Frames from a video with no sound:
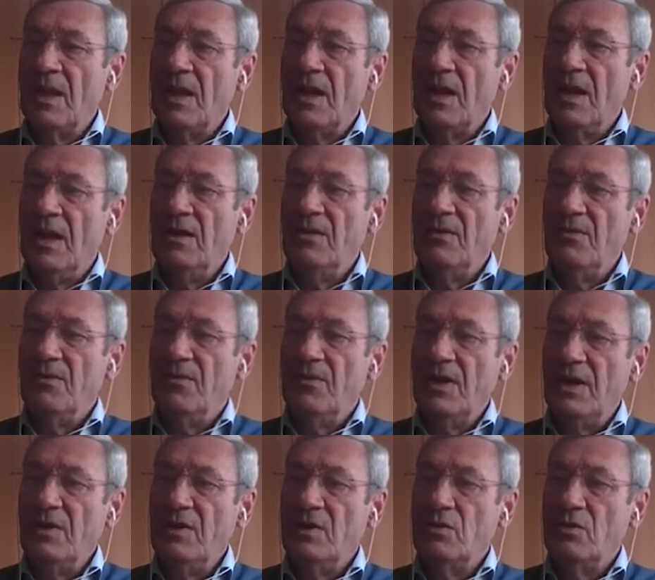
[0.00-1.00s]
and
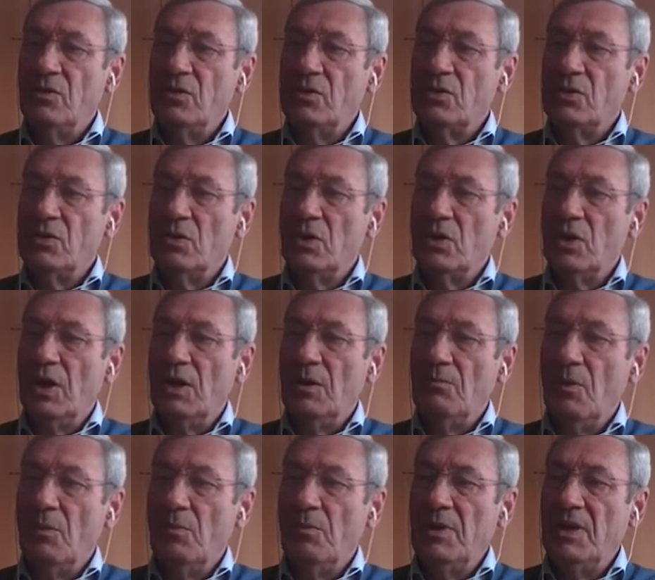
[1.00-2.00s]
very good
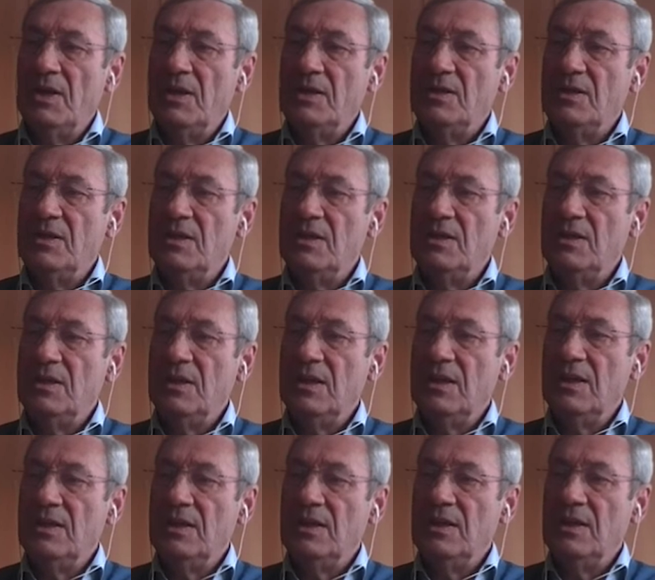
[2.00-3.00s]
mobility
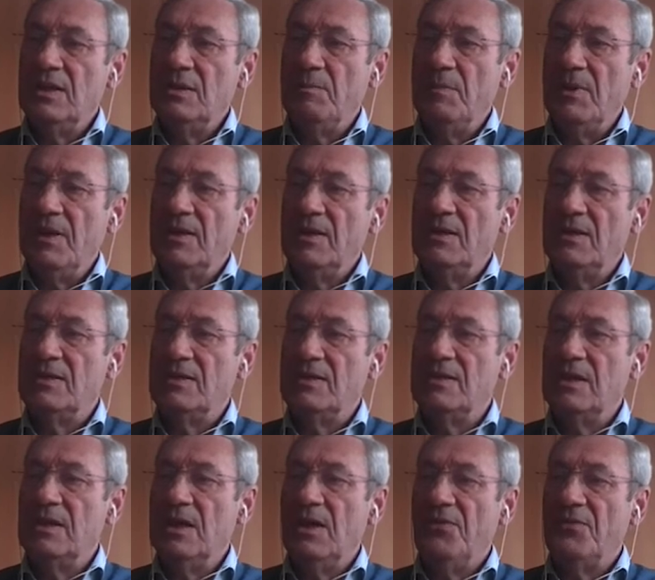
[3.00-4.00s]
and
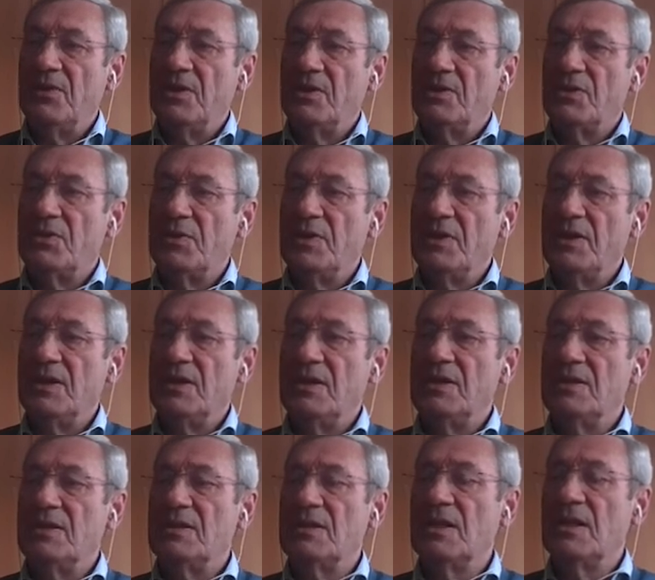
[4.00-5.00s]
independency after 3
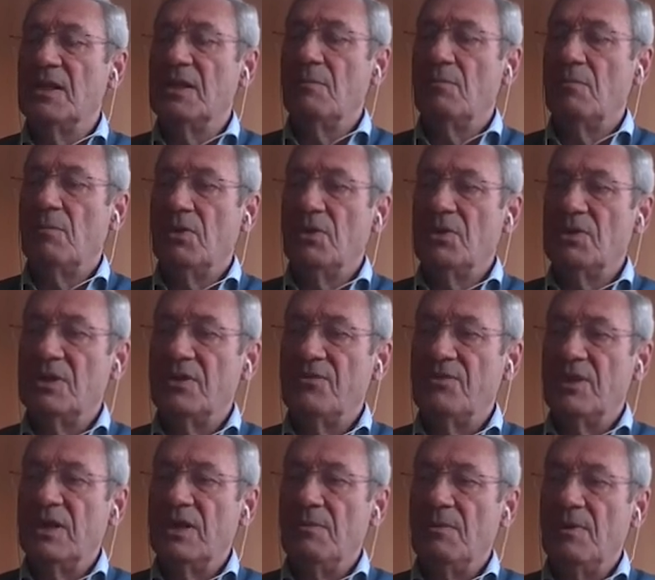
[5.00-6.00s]
years, most of
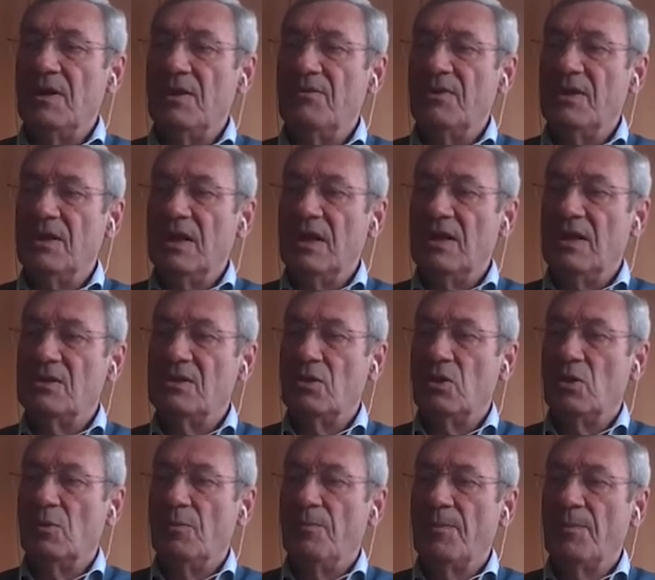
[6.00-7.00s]
them living at
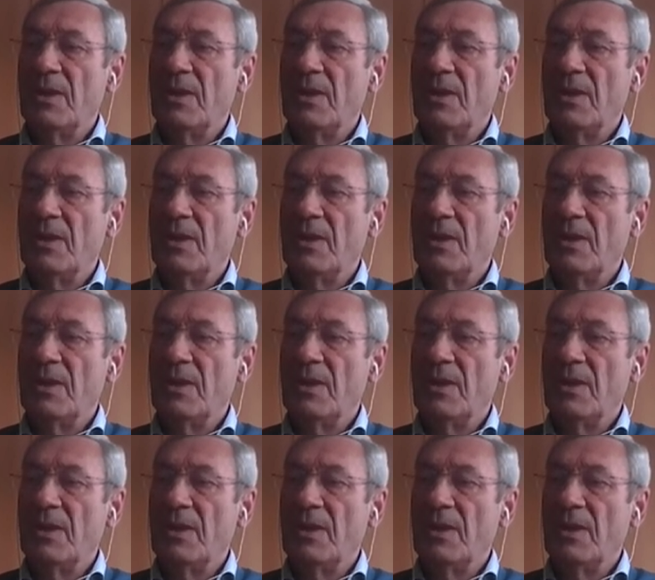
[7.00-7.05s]
home.